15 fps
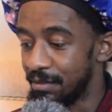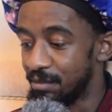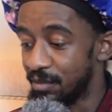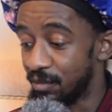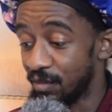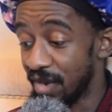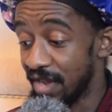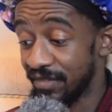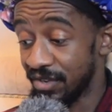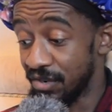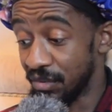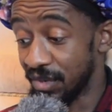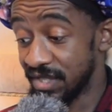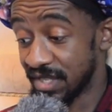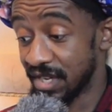Whatever
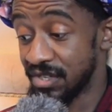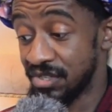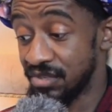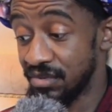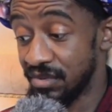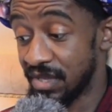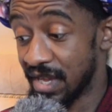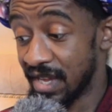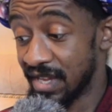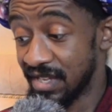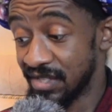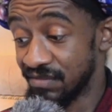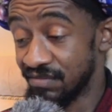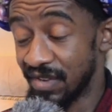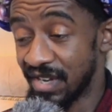noise I do get
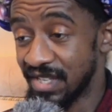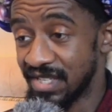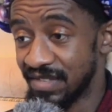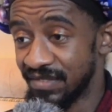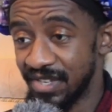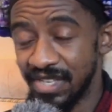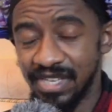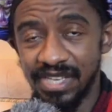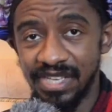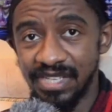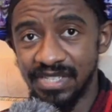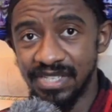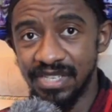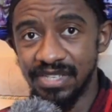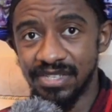is relatively
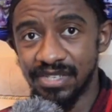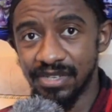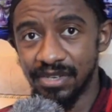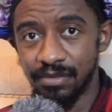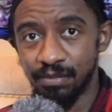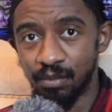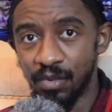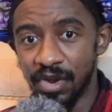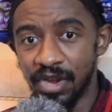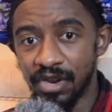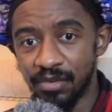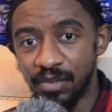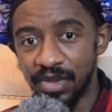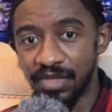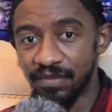easy to
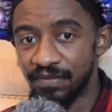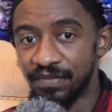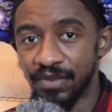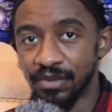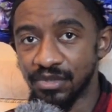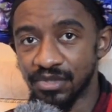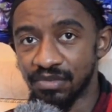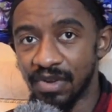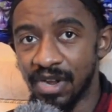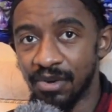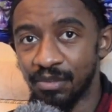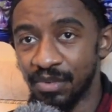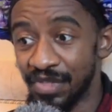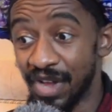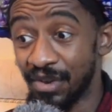work with and filter
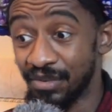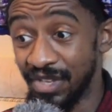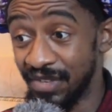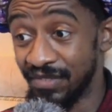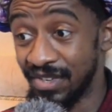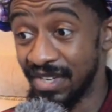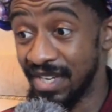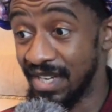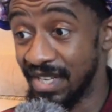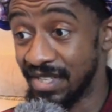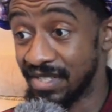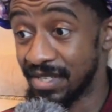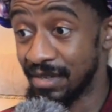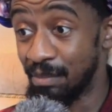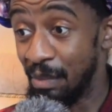out without even
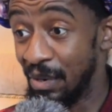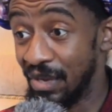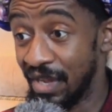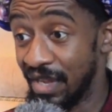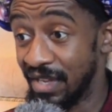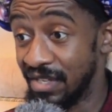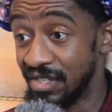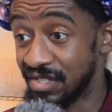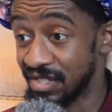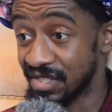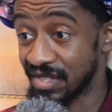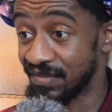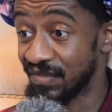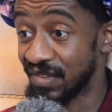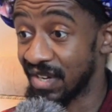needing to put it into
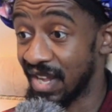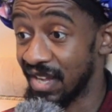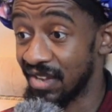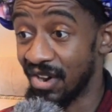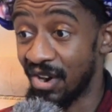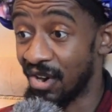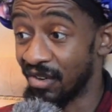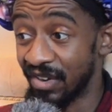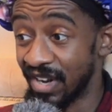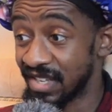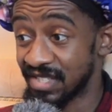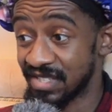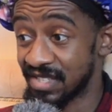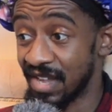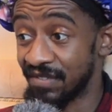something like
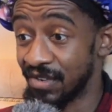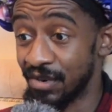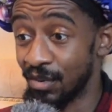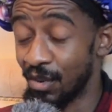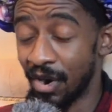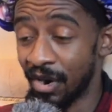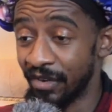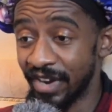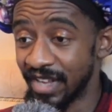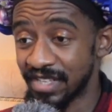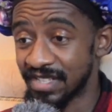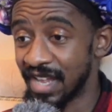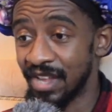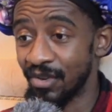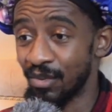RX7 or
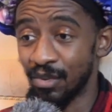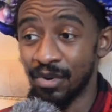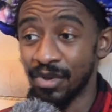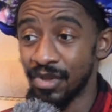RX8 or